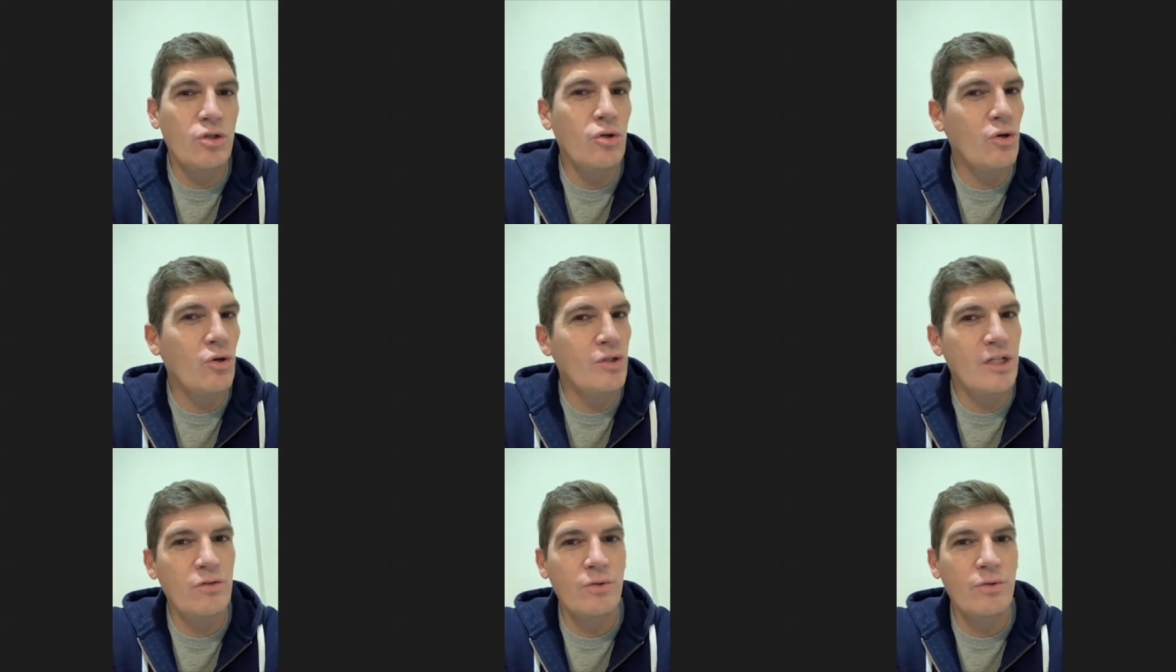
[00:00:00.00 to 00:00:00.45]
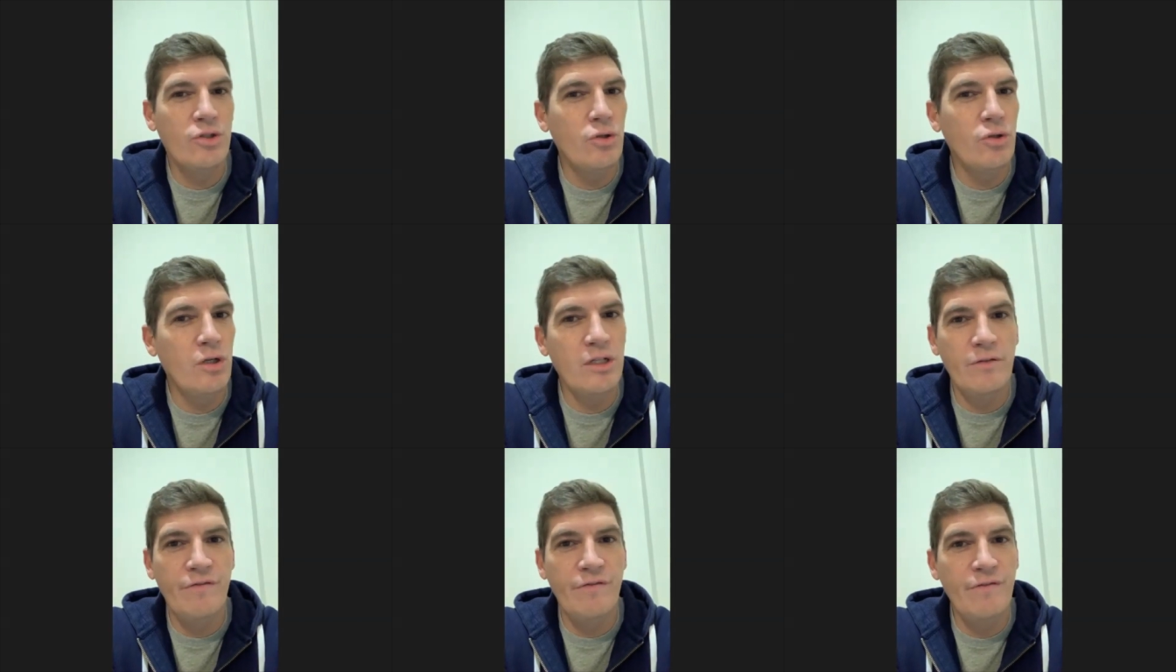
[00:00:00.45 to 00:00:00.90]
200 or
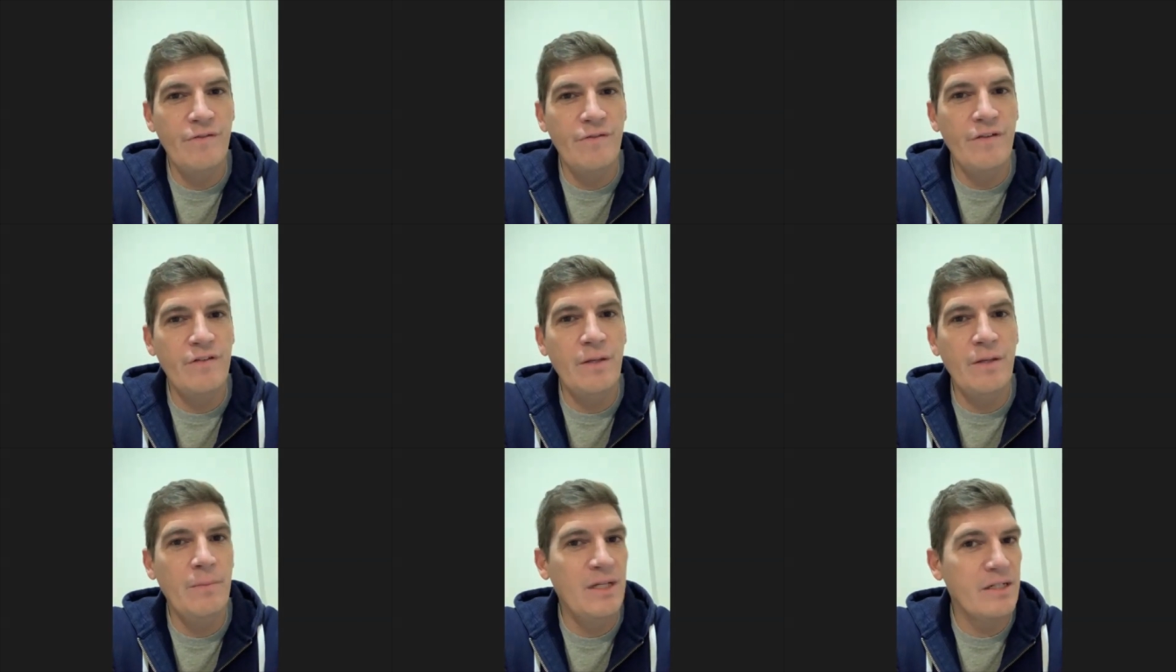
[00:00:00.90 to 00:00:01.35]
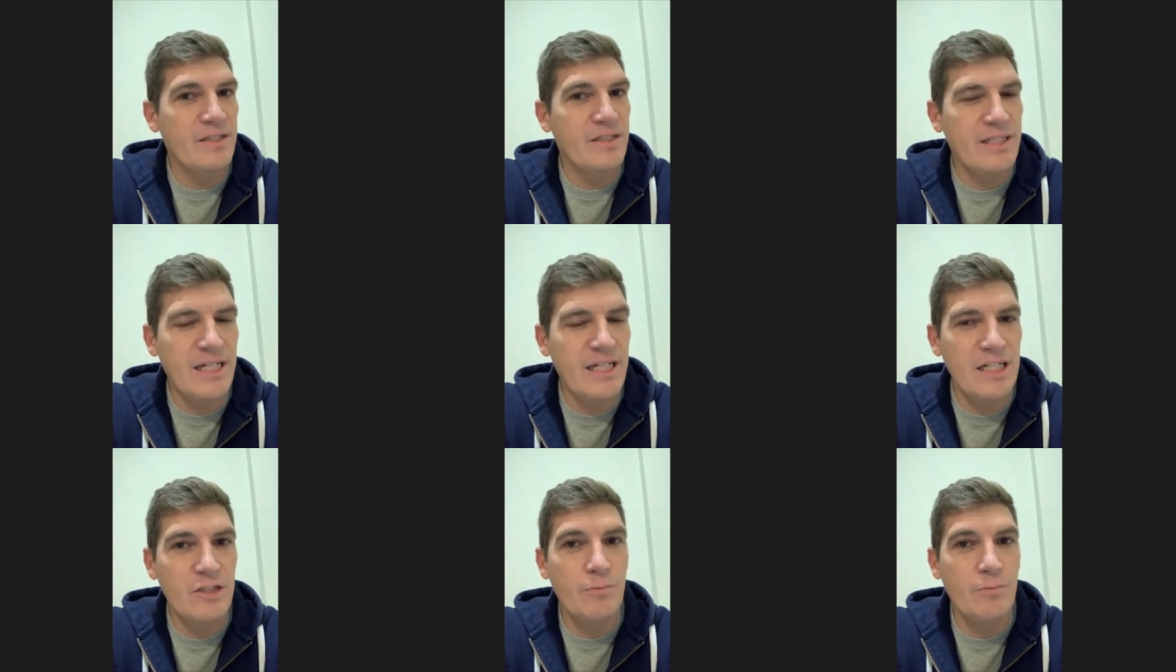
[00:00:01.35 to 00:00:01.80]
250 meter
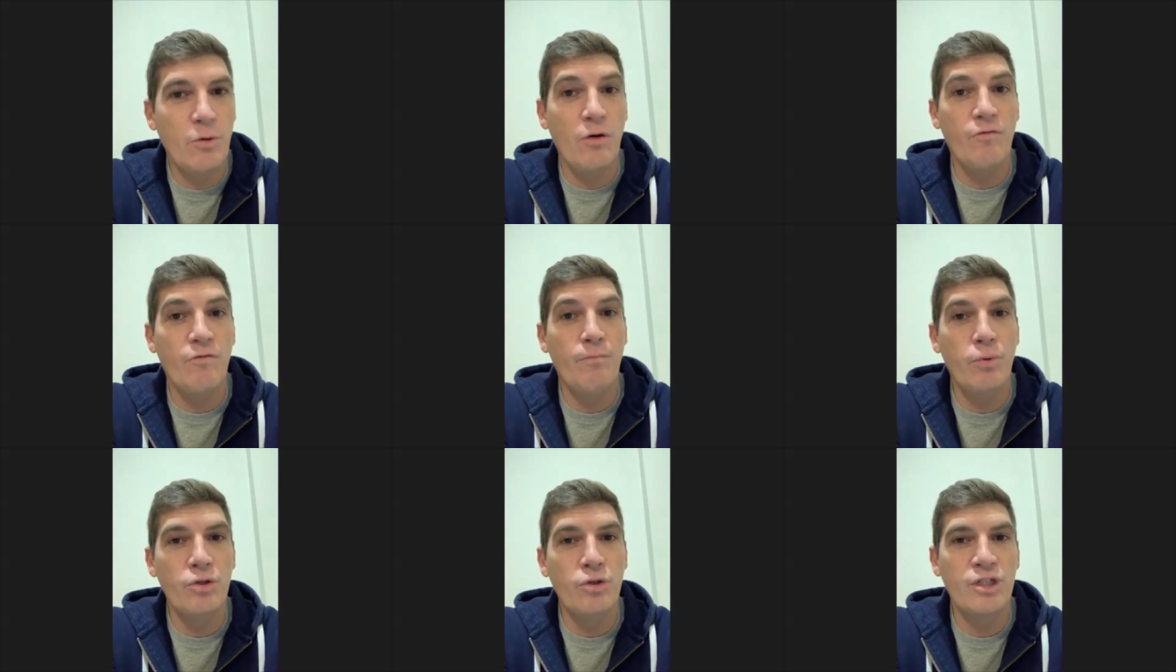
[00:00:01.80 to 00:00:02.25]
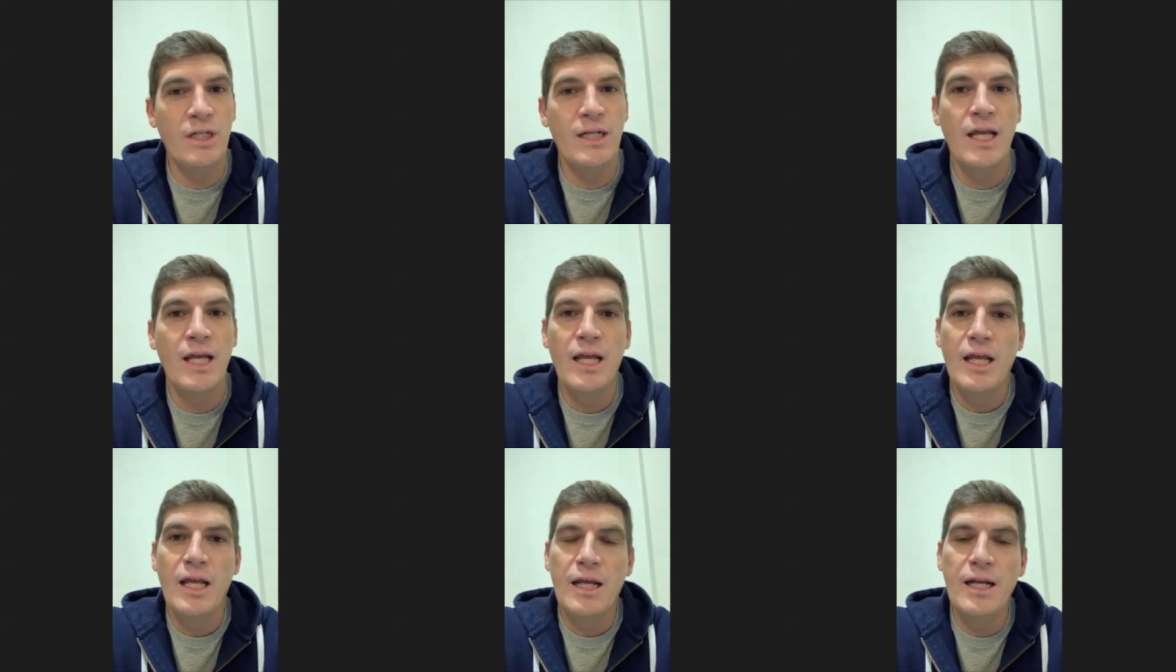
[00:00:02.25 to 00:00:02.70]
stretch of pushing
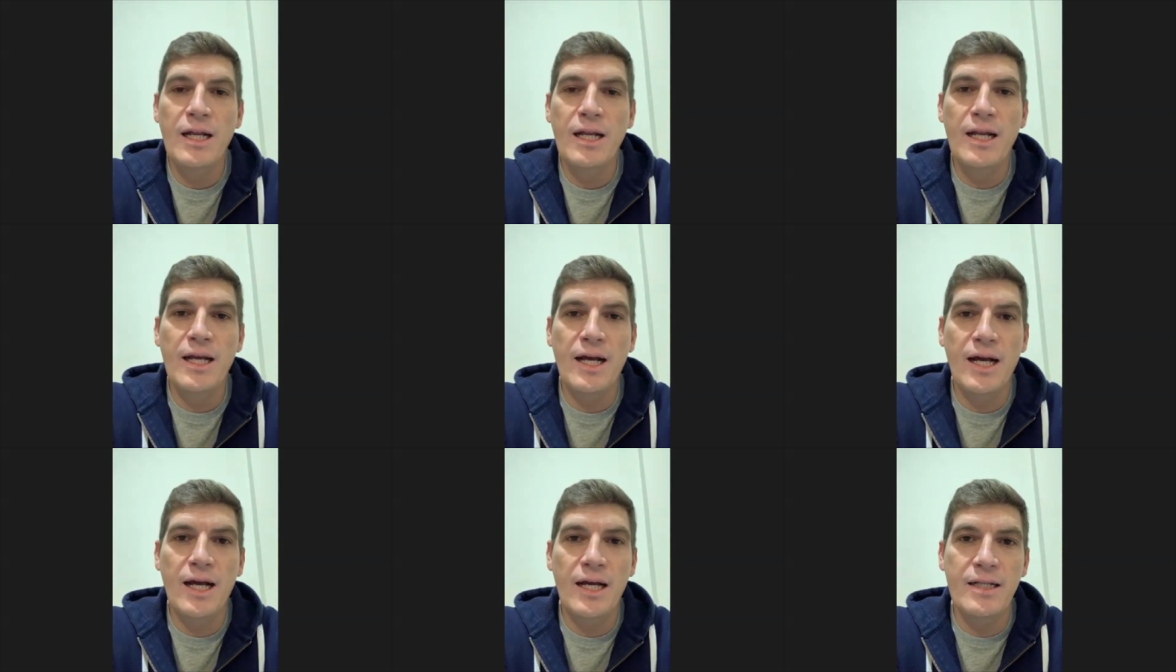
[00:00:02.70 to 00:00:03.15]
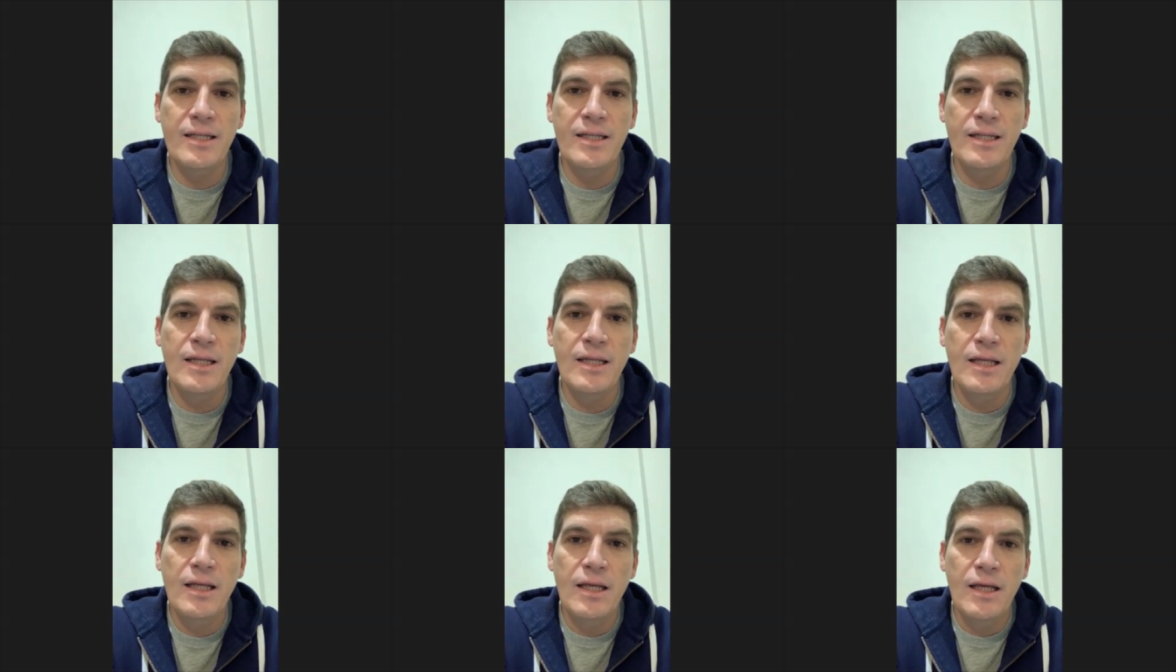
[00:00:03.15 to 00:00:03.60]
really hard
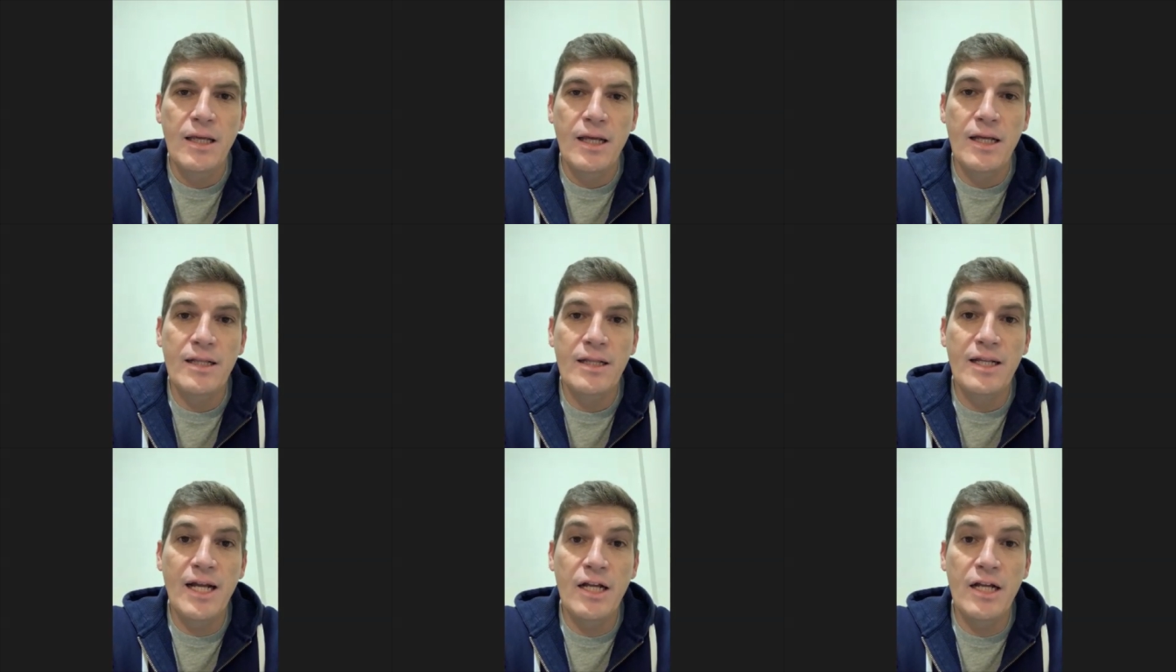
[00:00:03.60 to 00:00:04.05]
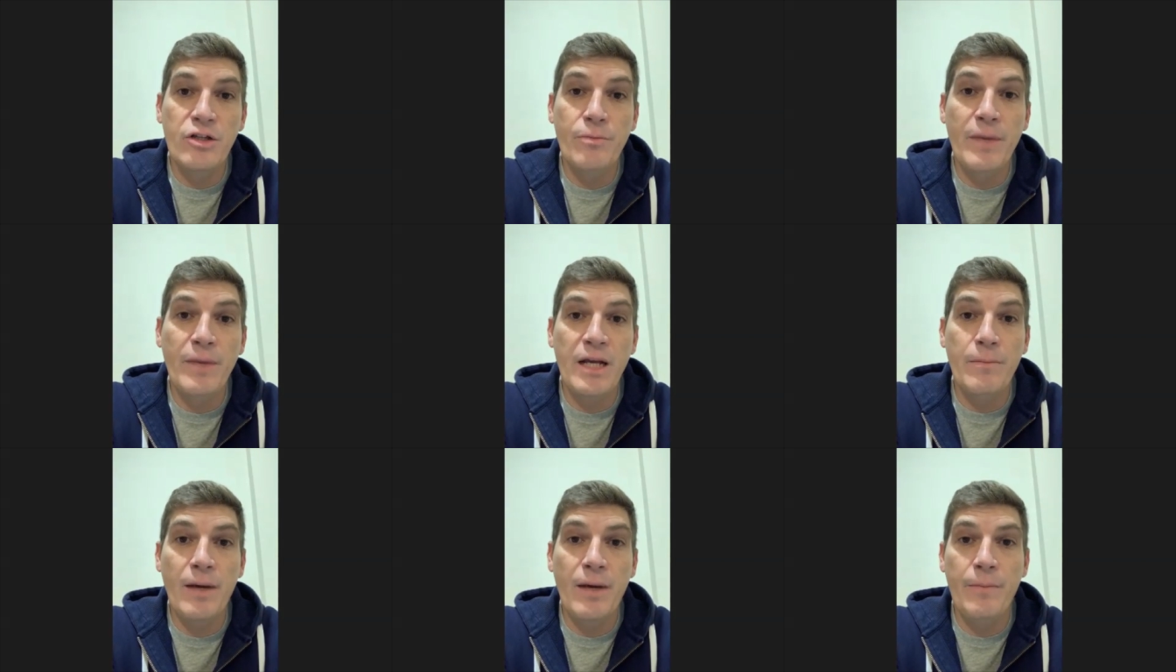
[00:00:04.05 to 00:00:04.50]
and trying to
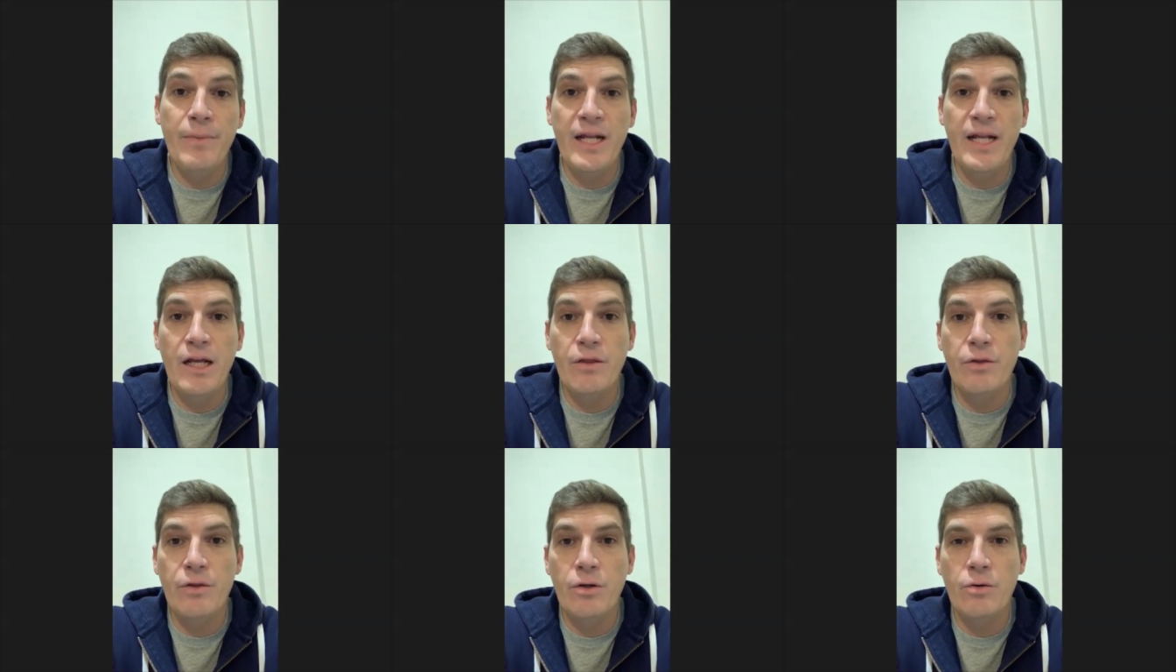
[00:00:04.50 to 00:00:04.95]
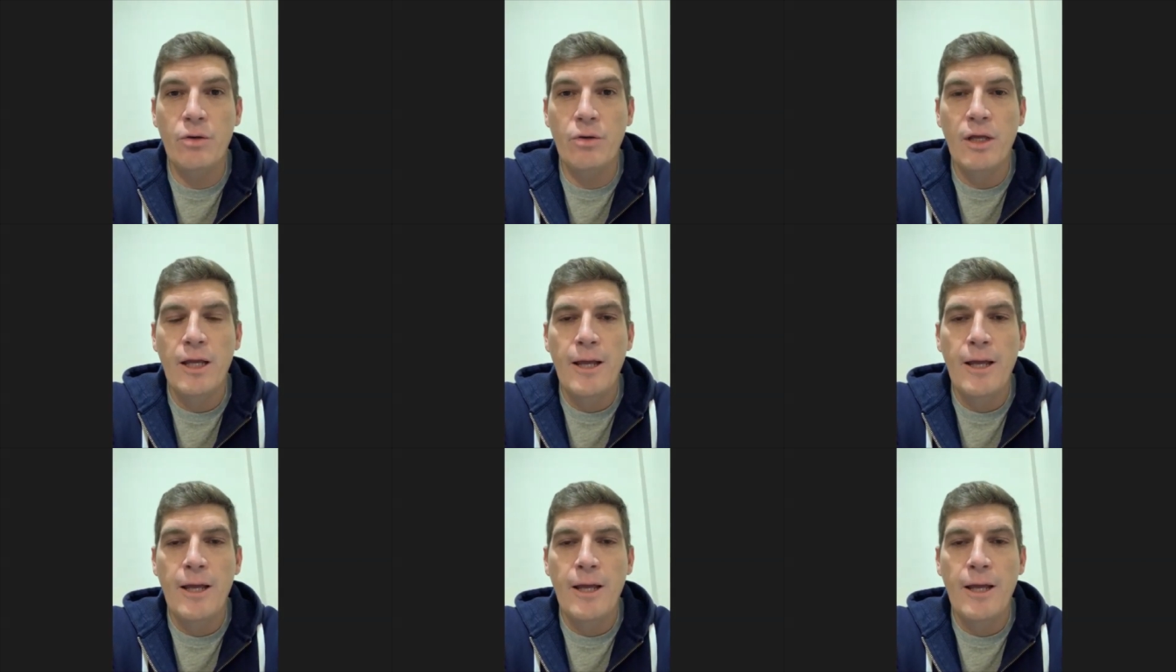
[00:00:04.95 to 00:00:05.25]
make my breakthrough.